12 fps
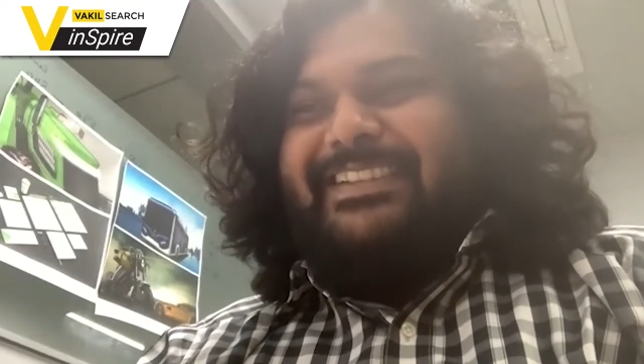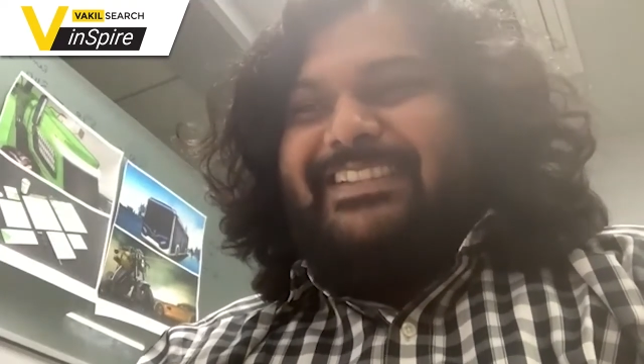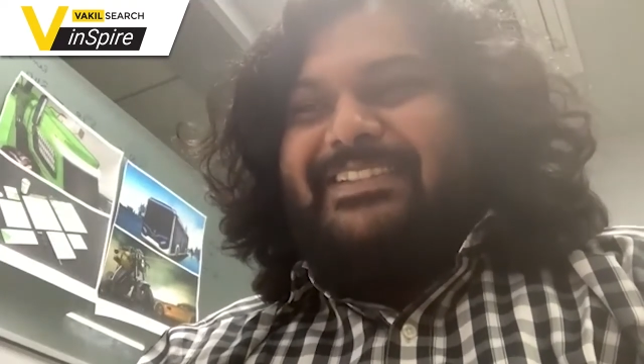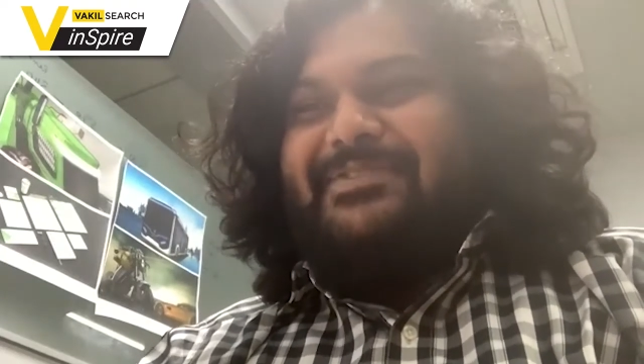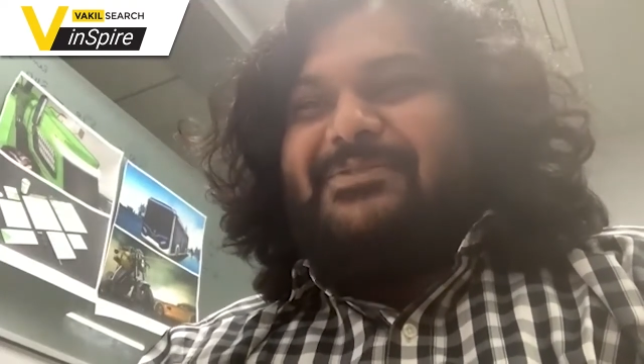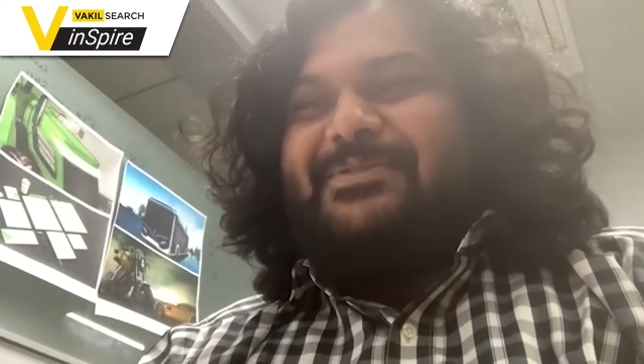
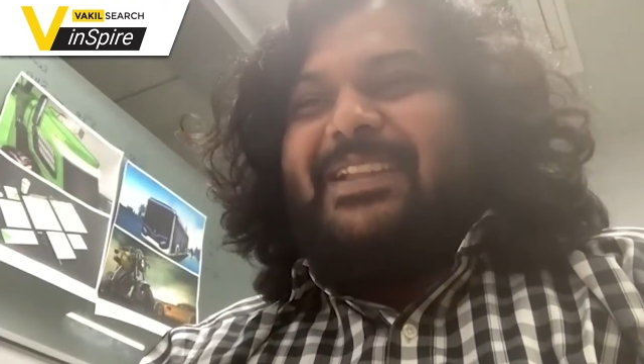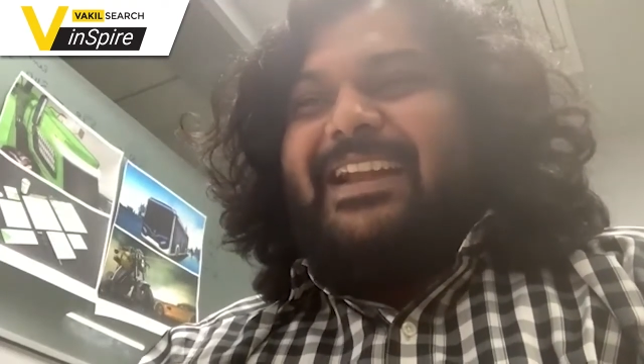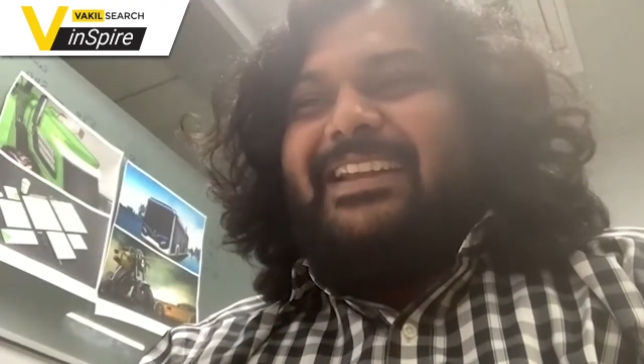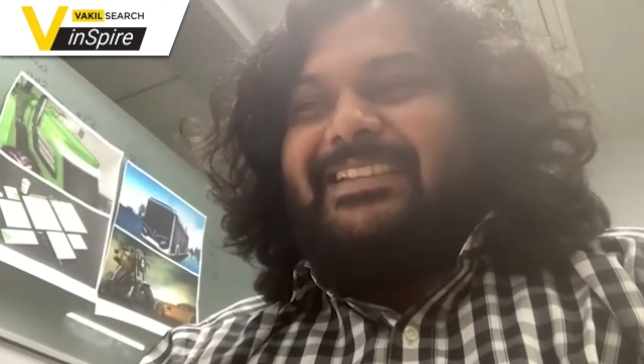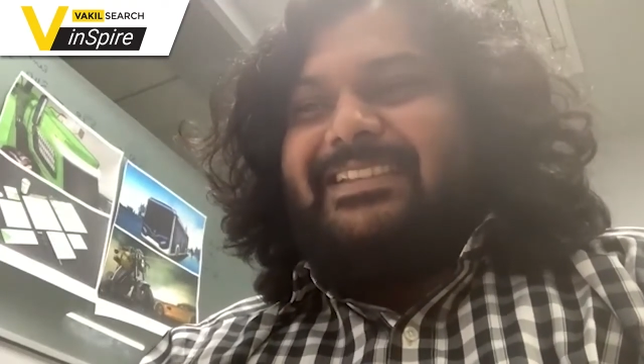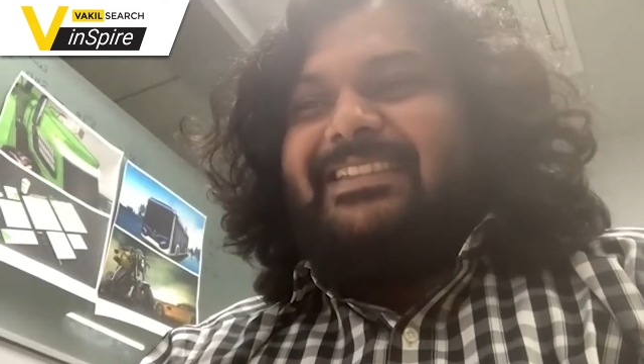So
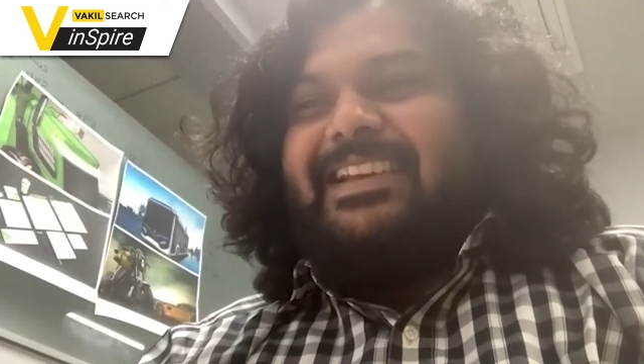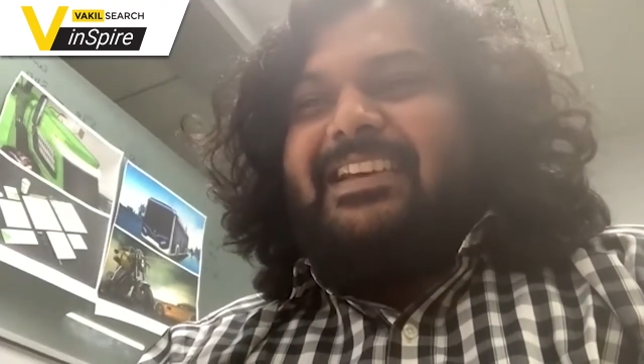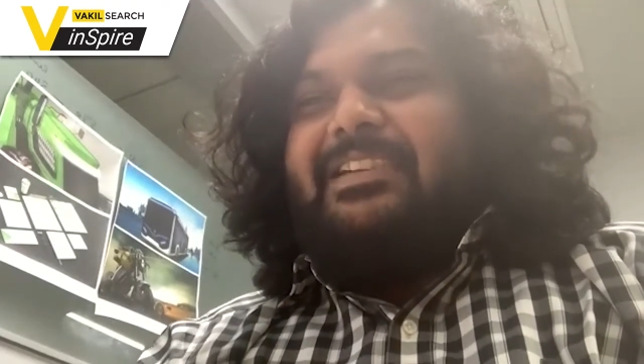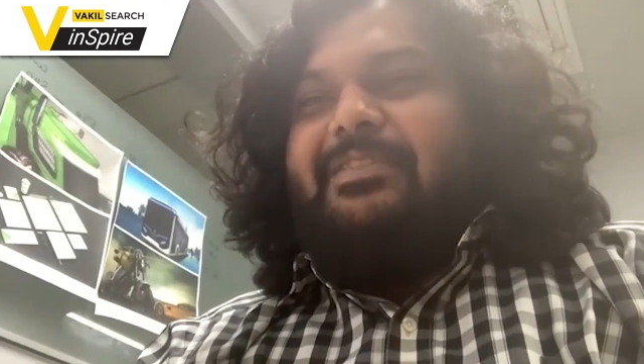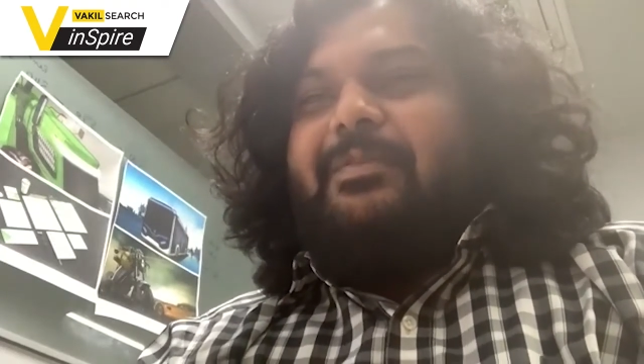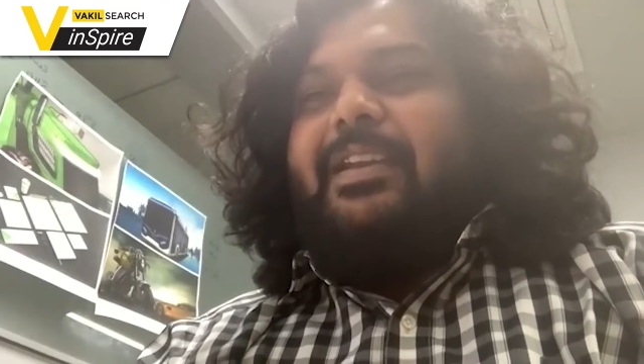that is
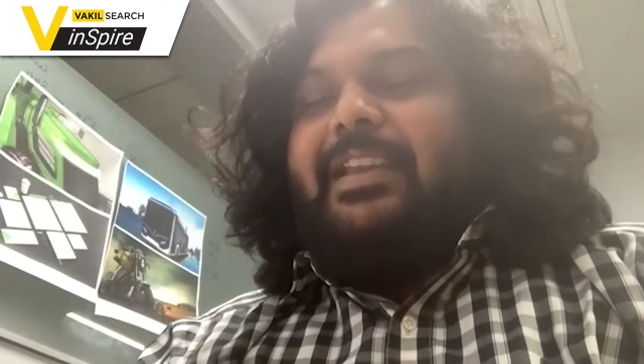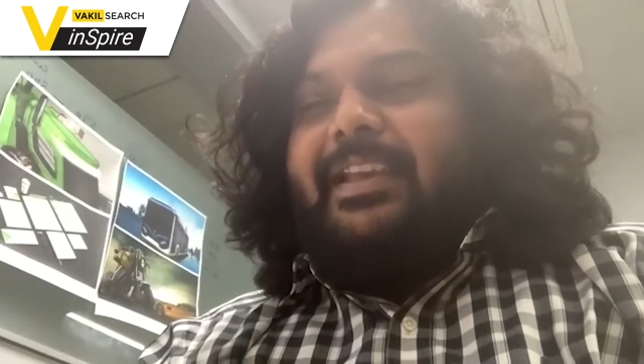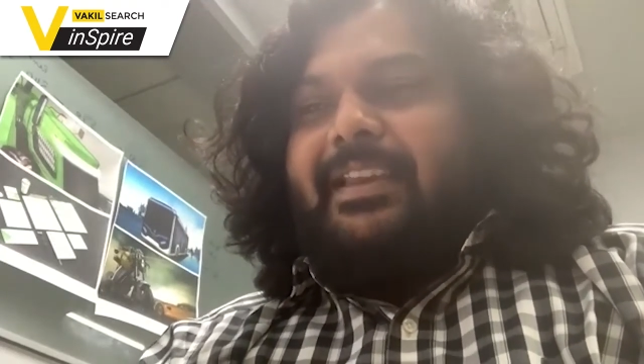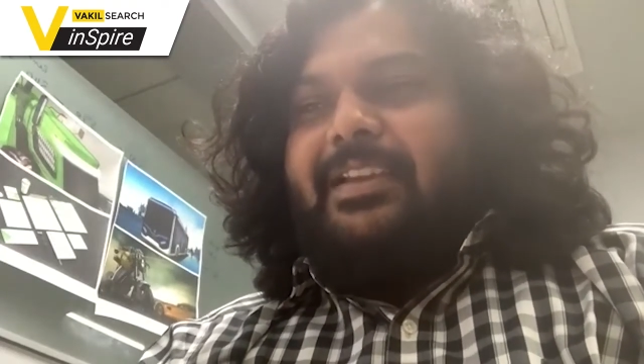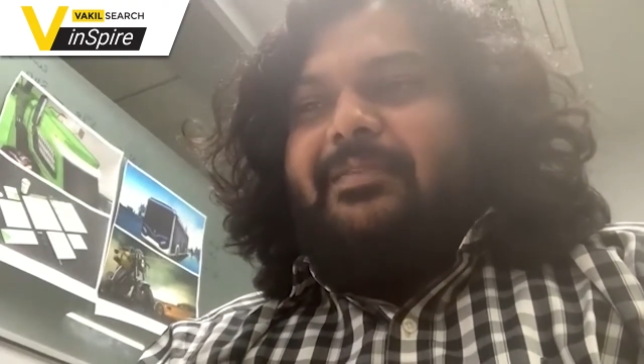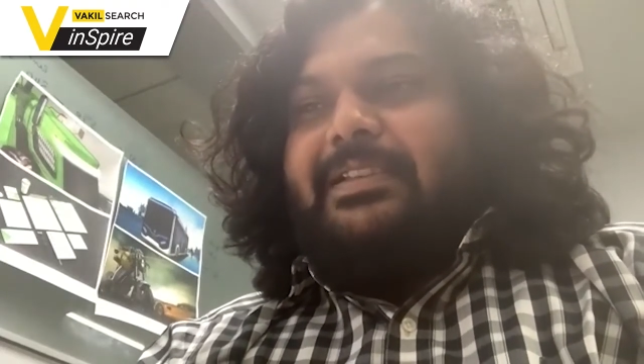one
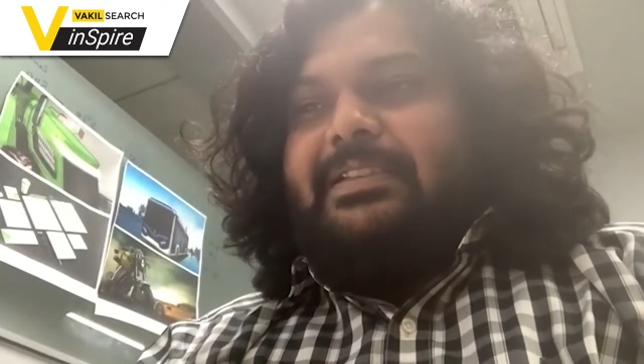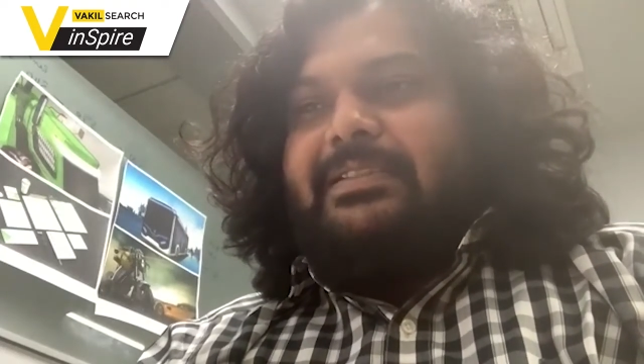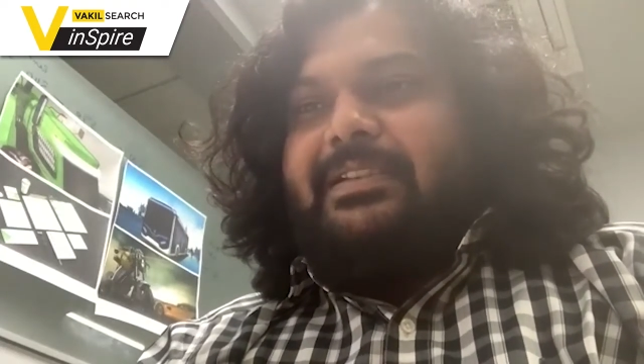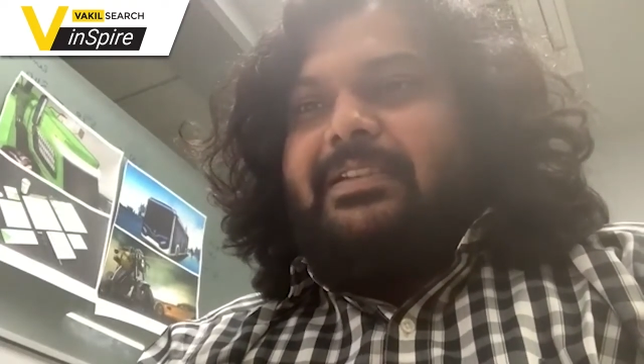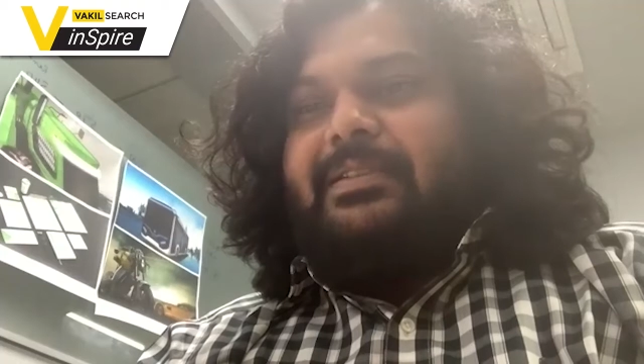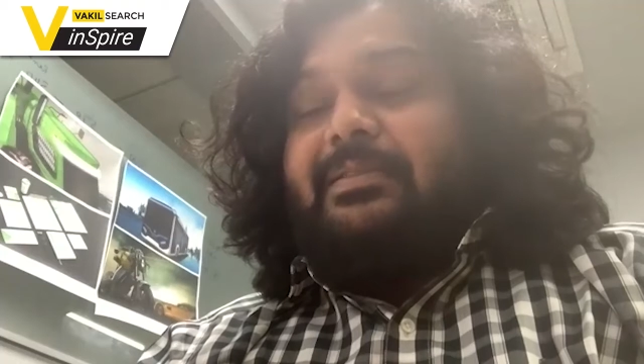area which is
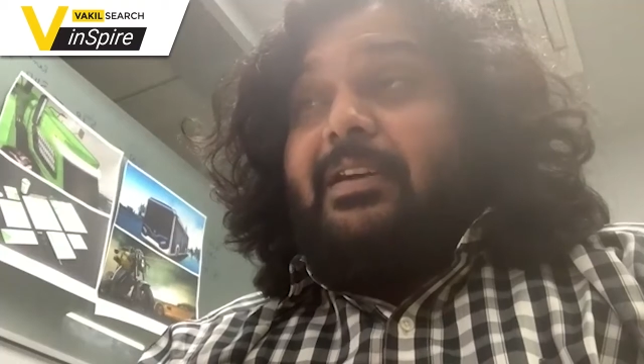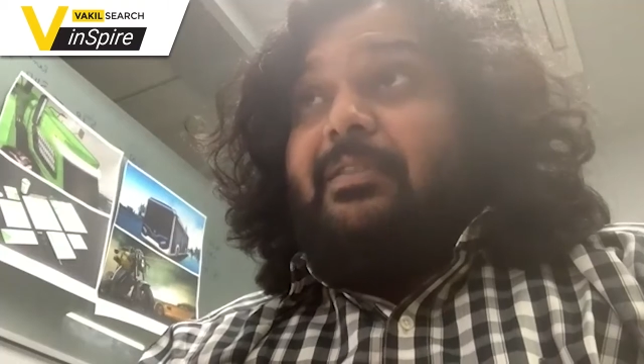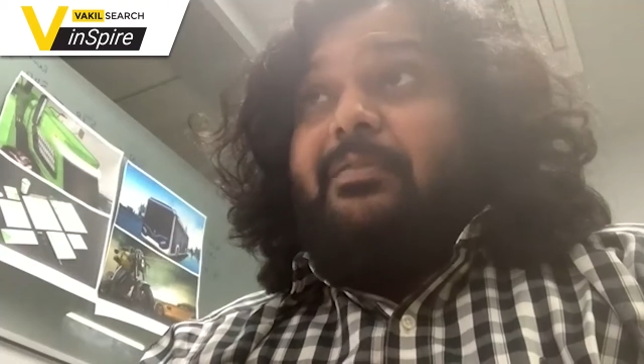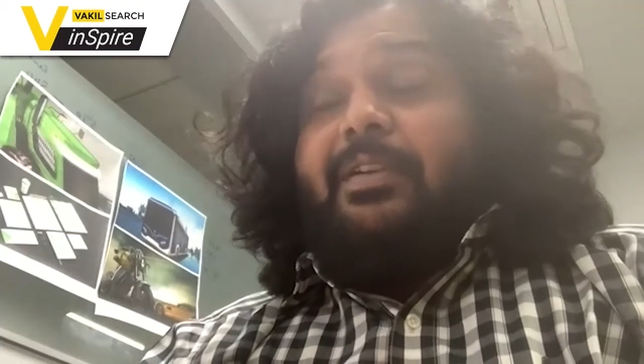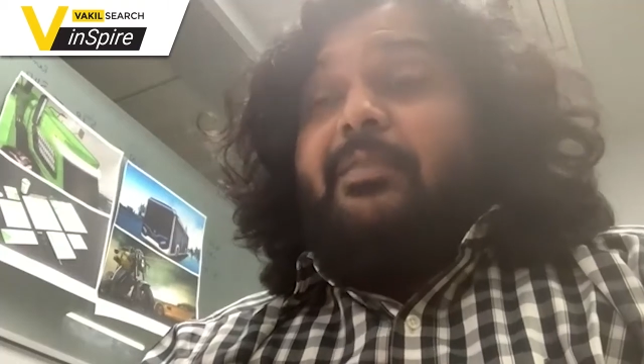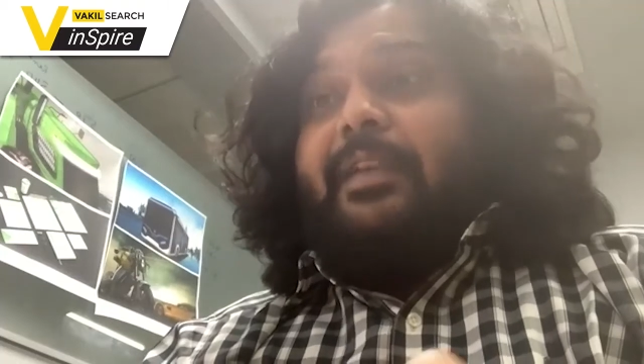
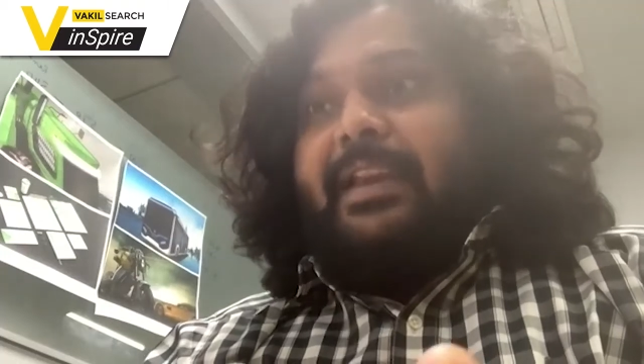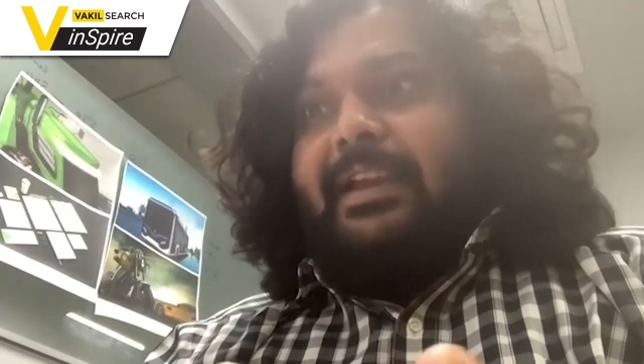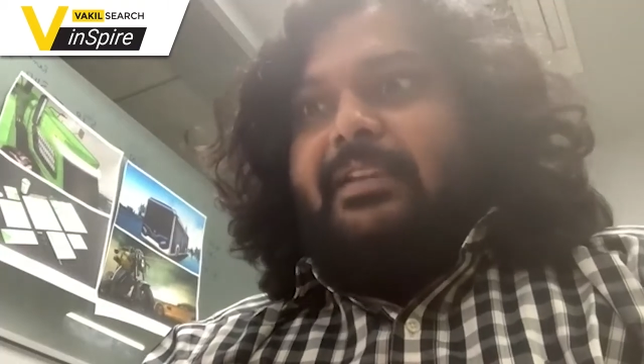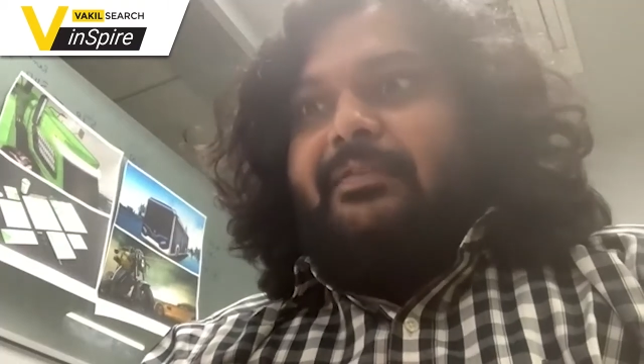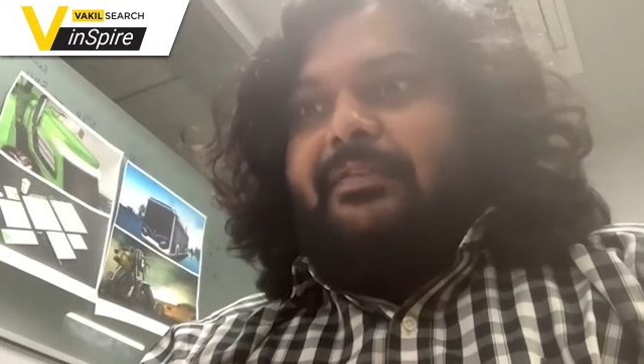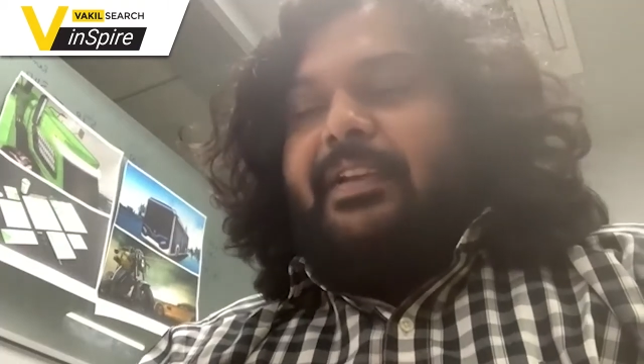a very
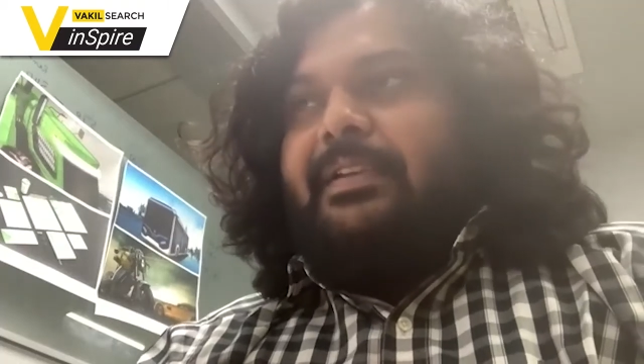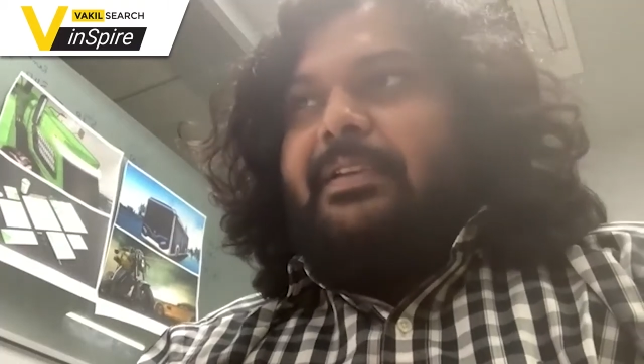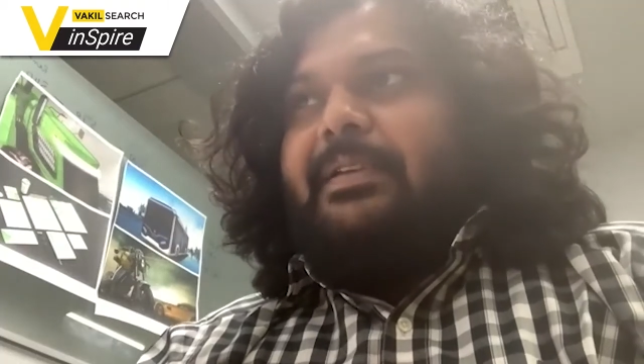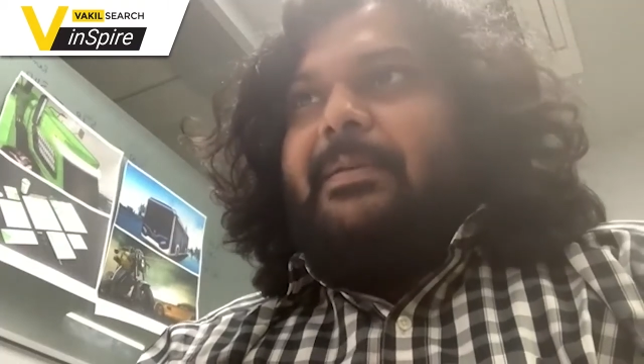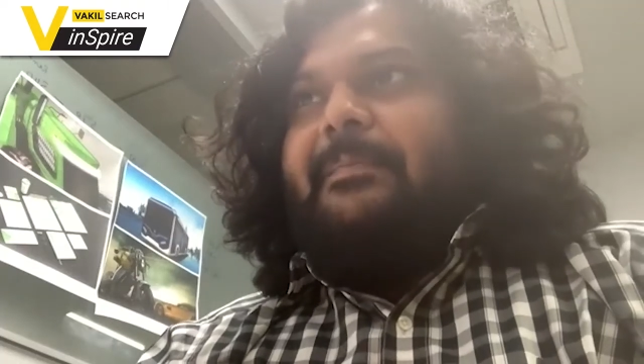different.